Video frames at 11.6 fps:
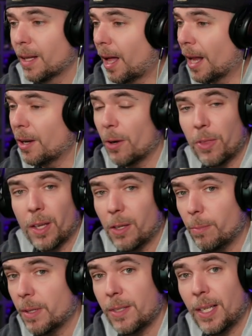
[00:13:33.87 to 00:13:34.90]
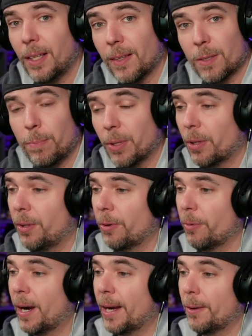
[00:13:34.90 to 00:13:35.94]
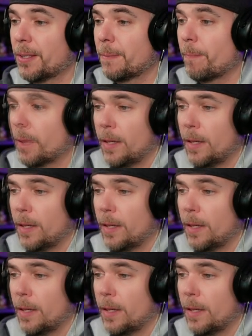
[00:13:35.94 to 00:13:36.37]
I know that you've been seeing this build around.